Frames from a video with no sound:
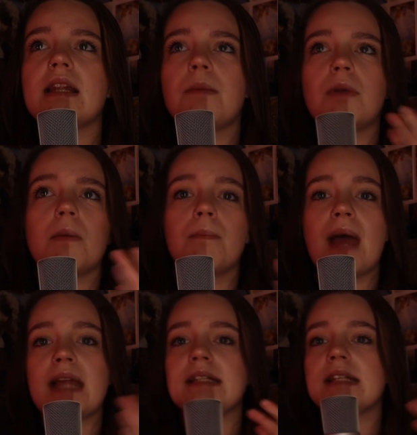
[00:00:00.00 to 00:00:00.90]
they become
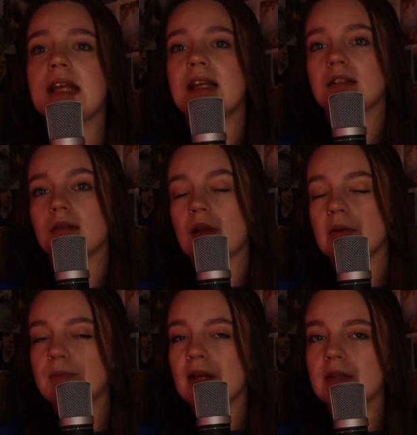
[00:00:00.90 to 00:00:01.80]
bent and they can
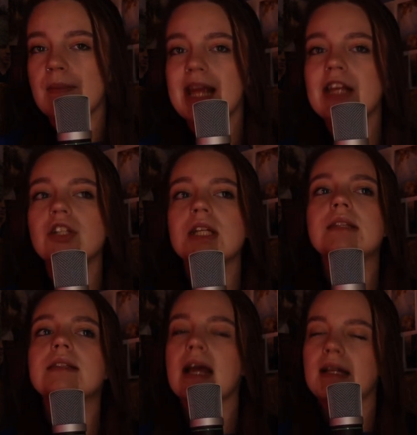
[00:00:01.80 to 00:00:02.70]
sometimes bend the
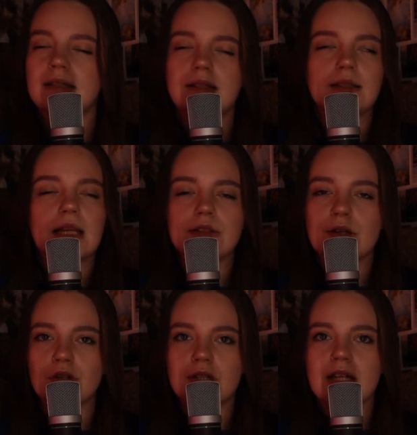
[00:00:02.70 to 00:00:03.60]
pages and
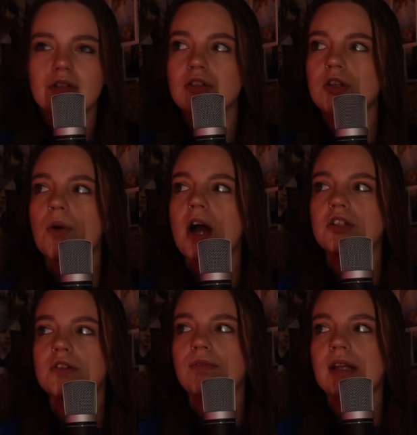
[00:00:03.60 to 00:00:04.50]
etc, etc. So I
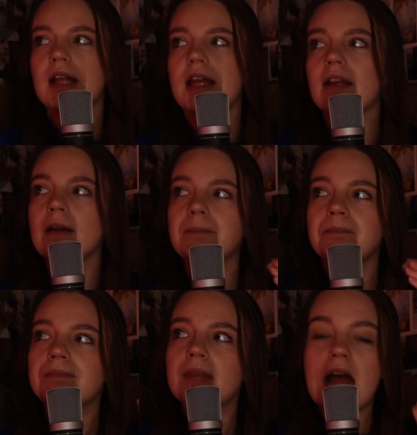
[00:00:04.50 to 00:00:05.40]
just feel like
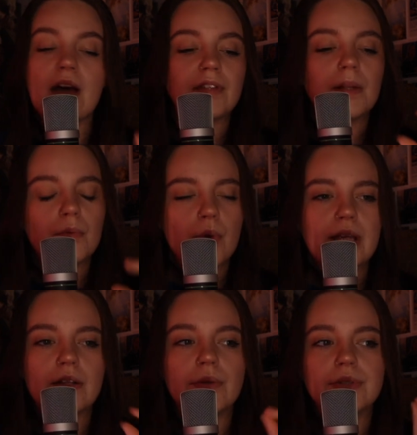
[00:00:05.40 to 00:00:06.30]
having them
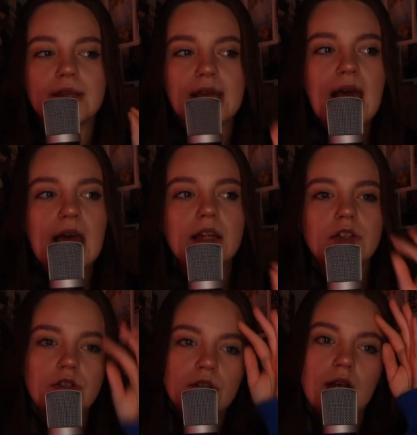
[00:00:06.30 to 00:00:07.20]
quite close to the
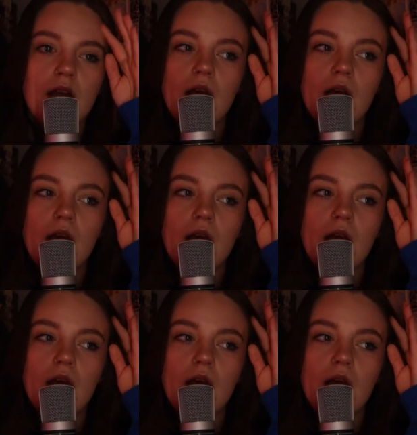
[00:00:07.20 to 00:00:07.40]
edge.